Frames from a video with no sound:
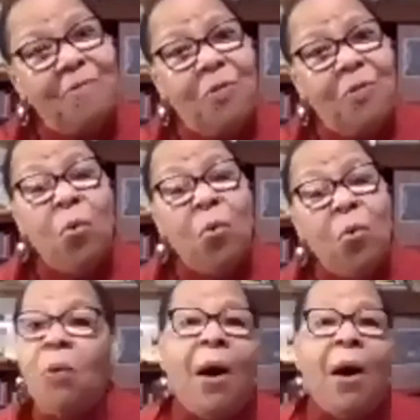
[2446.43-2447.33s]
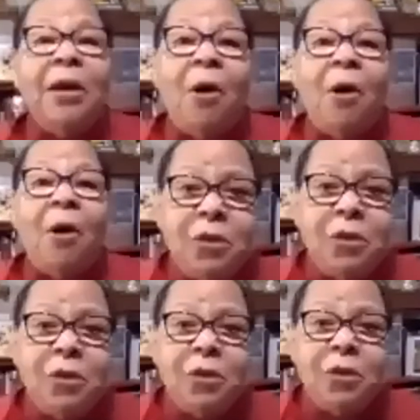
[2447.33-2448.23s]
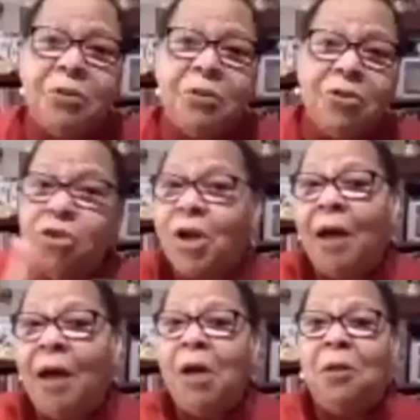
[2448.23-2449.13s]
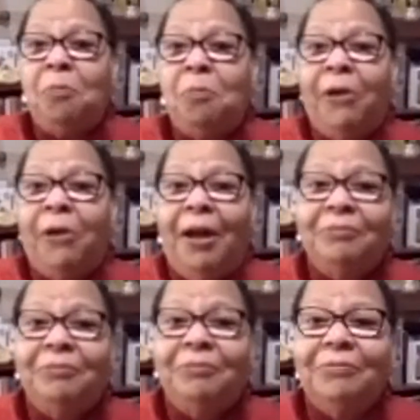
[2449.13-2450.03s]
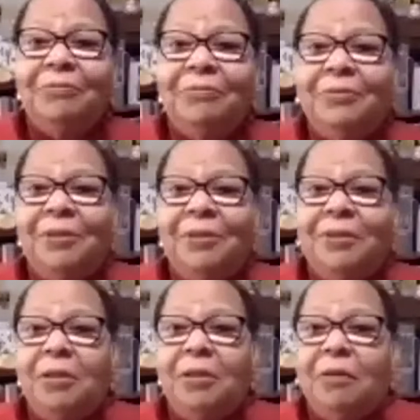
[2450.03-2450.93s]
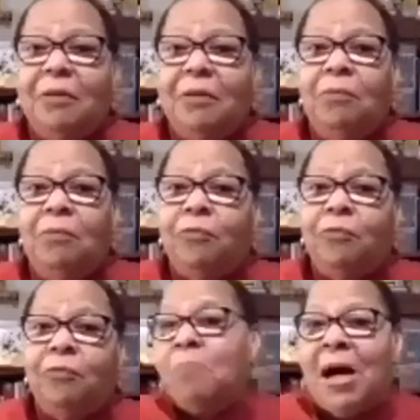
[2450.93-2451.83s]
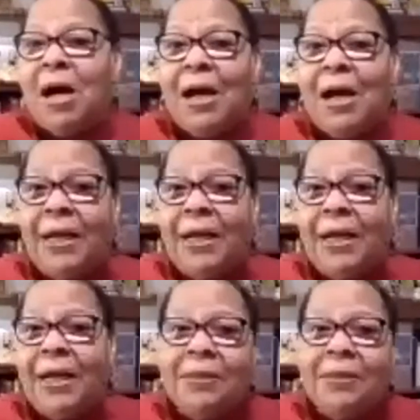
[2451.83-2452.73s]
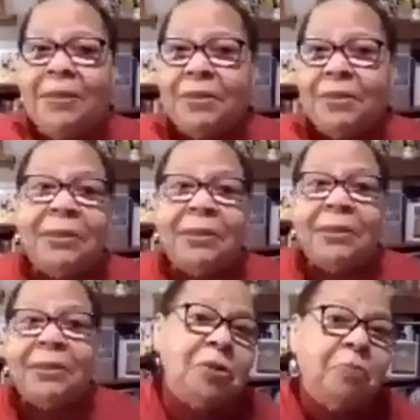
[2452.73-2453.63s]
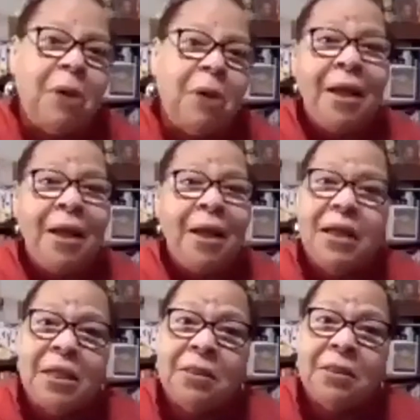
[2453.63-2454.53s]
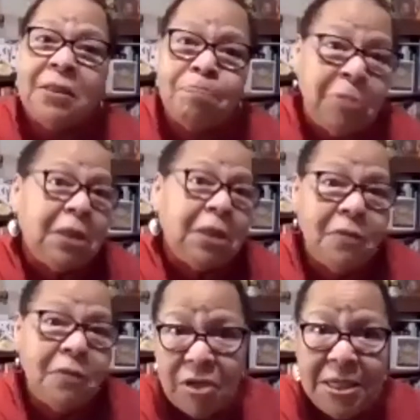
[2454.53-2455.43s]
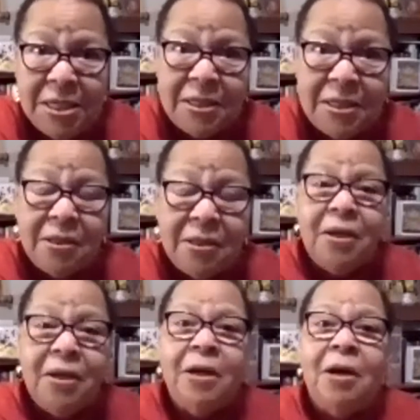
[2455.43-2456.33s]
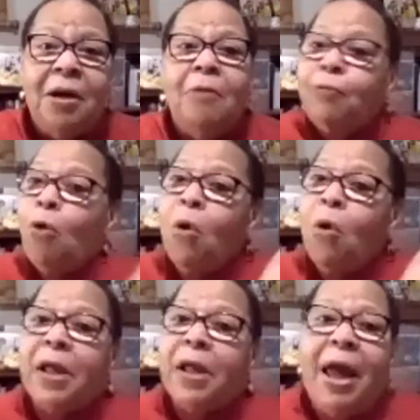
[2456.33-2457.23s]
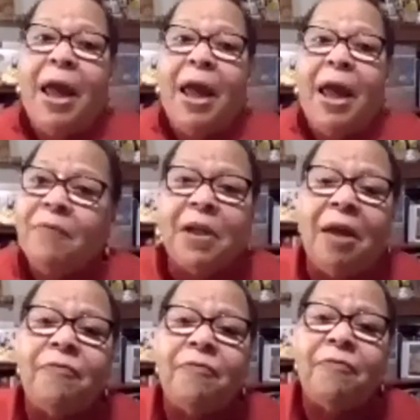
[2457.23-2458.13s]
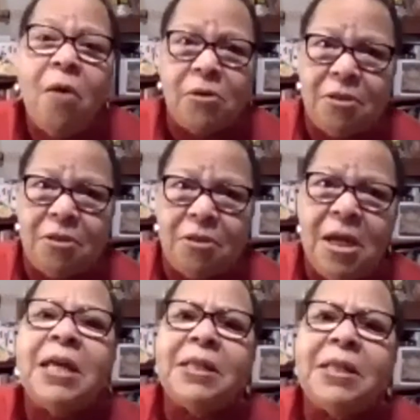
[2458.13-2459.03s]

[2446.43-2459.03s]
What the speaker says: when a white officer shot Michael Brown from behind and left his body in the middle of the street for 5.5 hours. That